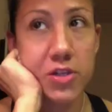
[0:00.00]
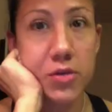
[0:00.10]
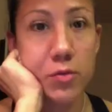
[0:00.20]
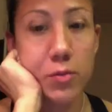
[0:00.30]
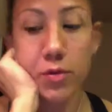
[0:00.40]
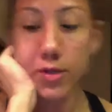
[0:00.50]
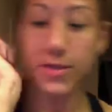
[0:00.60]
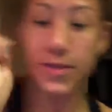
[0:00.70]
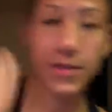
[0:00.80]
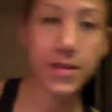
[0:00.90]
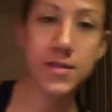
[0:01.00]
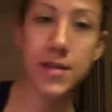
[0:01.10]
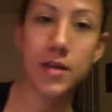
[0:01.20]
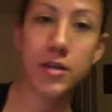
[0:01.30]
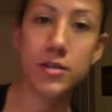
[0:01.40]
doable because these
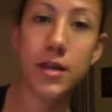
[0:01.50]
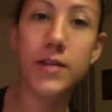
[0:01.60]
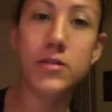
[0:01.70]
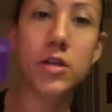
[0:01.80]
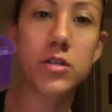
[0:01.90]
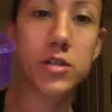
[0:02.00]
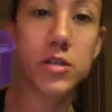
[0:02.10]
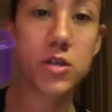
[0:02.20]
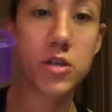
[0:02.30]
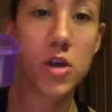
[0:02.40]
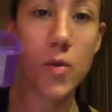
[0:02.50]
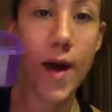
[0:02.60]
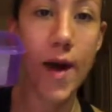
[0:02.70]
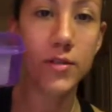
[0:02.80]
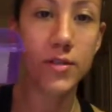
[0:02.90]
containers, guys, are teaching you
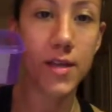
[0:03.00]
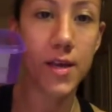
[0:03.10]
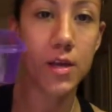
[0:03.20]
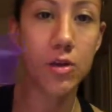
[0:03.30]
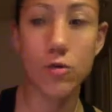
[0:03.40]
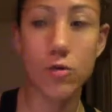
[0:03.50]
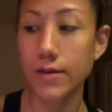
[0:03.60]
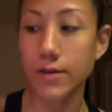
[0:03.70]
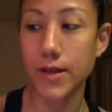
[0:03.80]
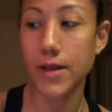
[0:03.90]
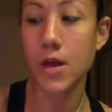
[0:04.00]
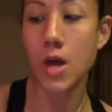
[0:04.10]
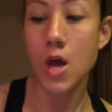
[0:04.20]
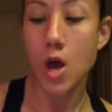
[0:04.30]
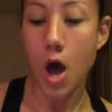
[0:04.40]
how to eat correctly.
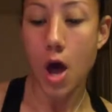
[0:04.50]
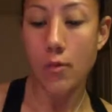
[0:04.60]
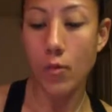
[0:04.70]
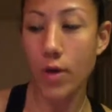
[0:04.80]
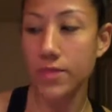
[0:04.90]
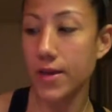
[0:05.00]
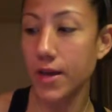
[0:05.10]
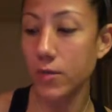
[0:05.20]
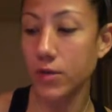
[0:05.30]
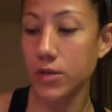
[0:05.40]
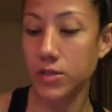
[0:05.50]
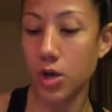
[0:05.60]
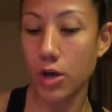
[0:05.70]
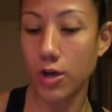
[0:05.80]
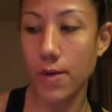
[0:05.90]
One thing I want to
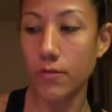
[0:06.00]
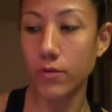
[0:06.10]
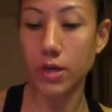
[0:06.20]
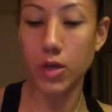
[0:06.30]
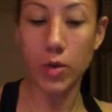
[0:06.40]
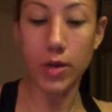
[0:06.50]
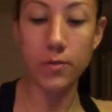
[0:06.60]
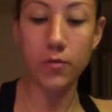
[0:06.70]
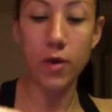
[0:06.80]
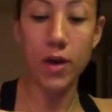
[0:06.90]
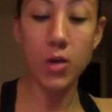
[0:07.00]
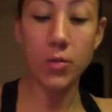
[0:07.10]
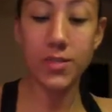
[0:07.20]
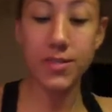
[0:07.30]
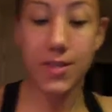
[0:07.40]
talk about really quick before I go
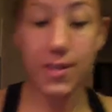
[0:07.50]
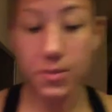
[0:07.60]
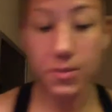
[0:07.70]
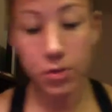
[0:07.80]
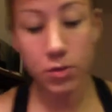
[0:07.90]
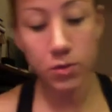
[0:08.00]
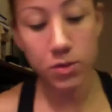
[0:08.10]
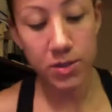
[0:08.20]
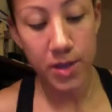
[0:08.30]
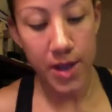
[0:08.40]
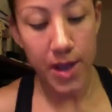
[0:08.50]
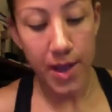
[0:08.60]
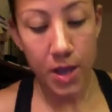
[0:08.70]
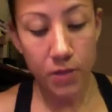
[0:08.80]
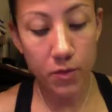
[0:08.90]
into teaspoons
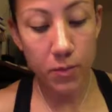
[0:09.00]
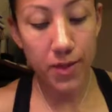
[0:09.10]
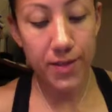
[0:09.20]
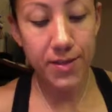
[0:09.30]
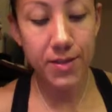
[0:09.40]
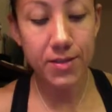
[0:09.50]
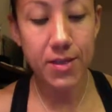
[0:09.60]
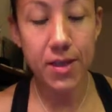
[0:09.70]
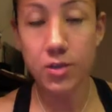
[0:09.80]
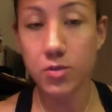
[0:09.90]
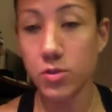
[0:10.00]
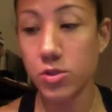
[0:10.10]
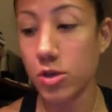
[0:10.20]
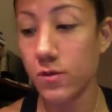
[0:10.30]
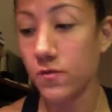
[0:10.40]
and replacing containers with
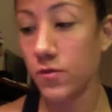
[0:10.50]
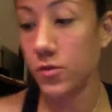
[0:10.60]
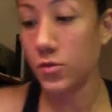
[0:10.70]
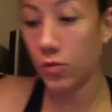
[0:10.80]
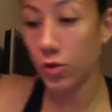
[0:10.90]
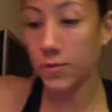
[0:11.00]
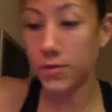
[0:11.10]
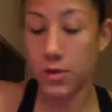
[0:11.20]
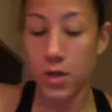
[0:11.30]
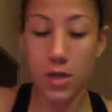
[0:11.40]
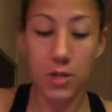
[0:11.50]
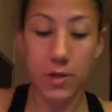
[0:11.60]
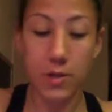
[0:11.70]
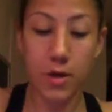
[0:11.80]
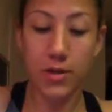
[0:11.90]
certain food groups. I'll
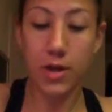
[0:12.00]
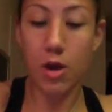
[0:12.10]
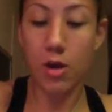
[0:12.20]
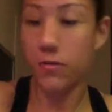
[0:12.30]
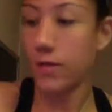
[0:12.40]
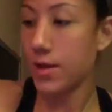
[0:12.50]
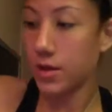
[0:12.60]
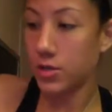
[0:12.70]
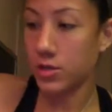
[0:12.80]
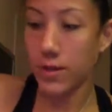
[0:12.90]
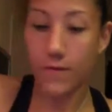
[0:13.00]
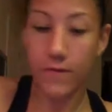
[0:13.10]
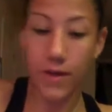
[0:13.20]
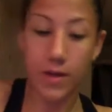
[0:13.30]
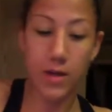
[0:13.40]
mark that off right here so I can
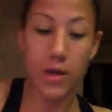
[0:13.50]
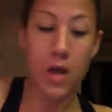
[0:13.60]
find it.